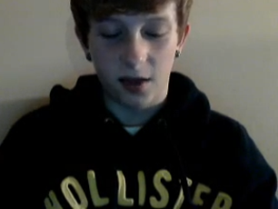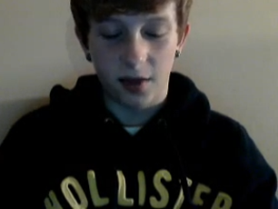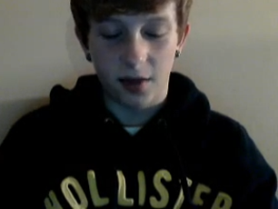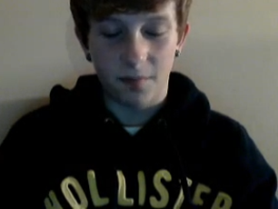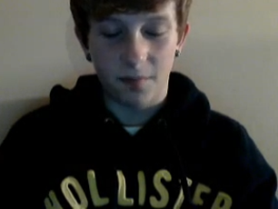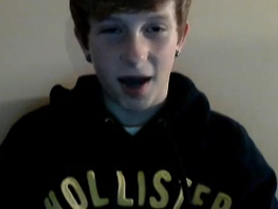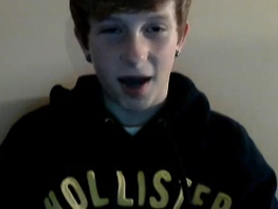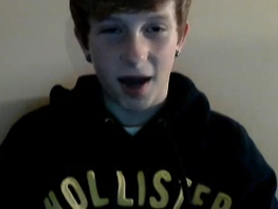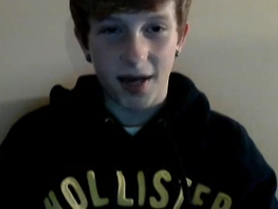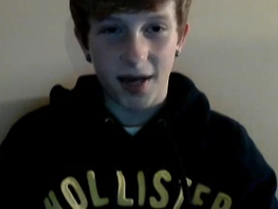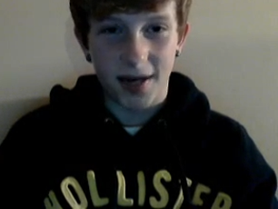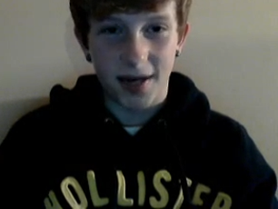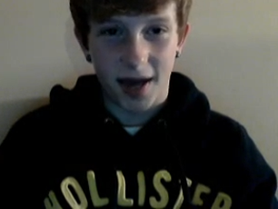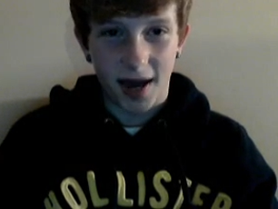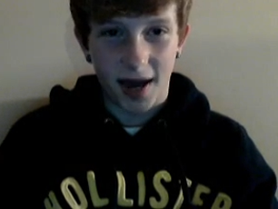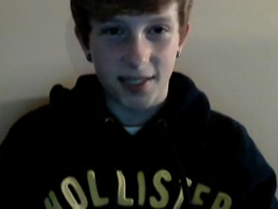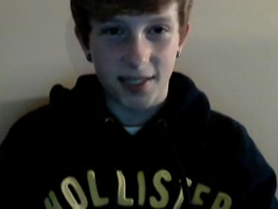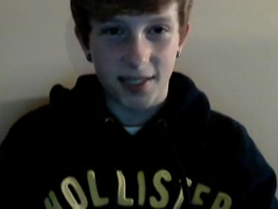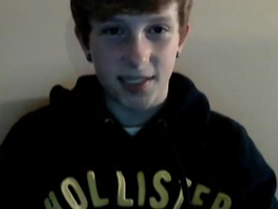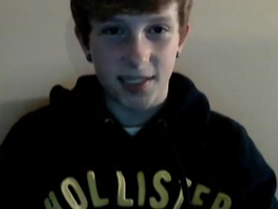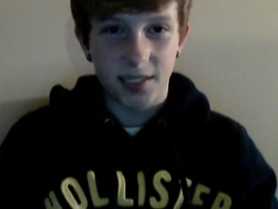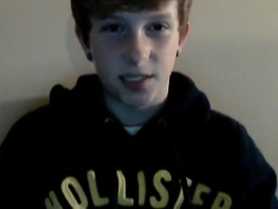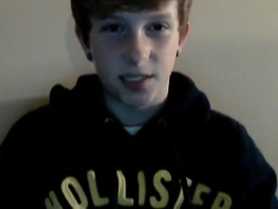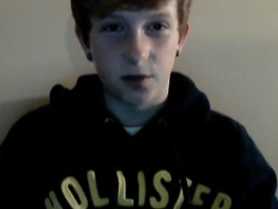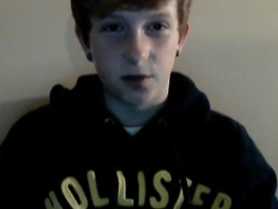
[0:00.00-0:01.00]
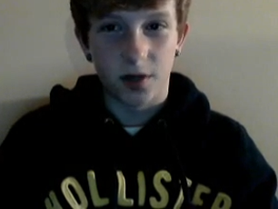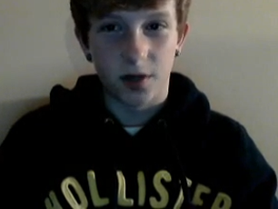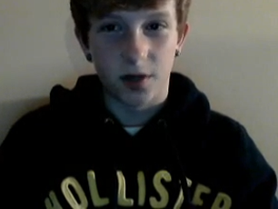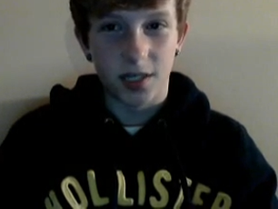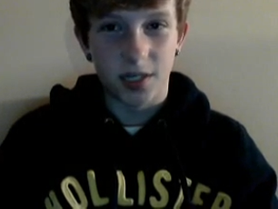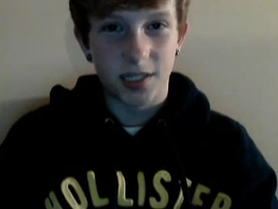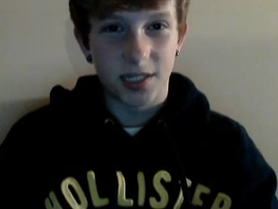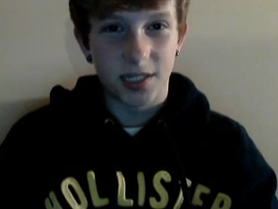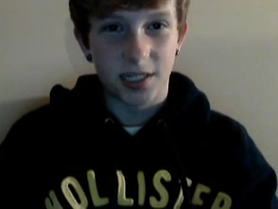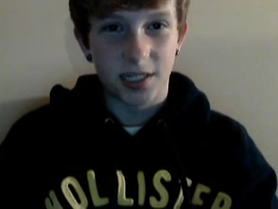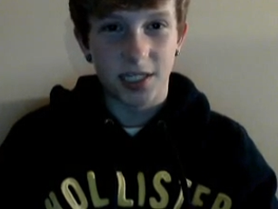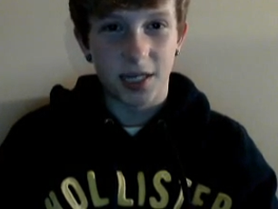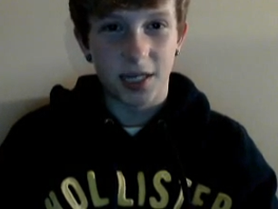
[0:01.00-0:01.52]
Like, my dad still
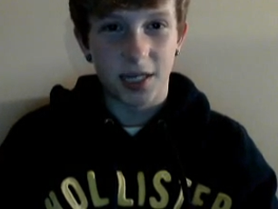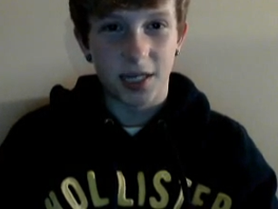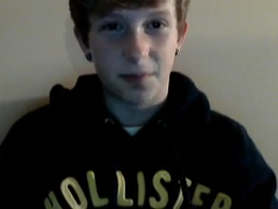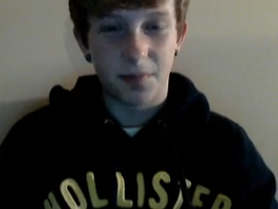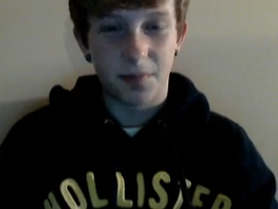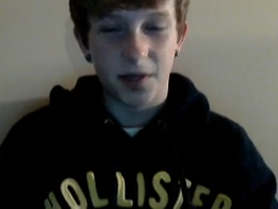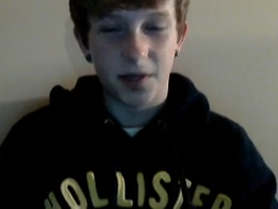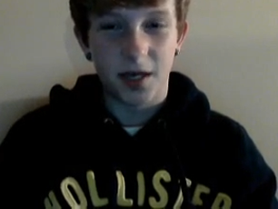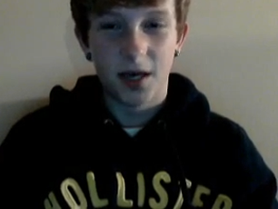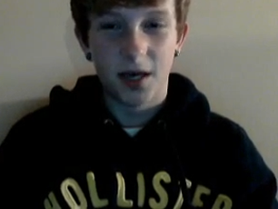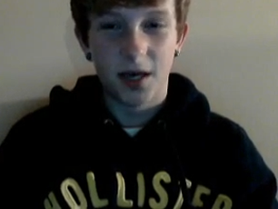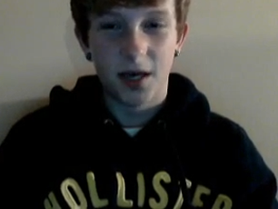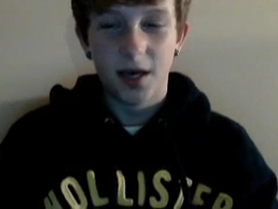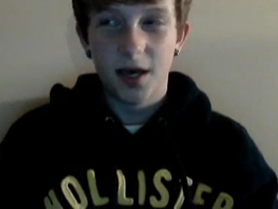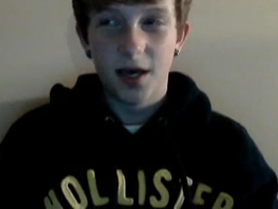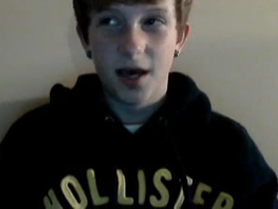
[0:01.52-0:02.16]
doesn't accept it.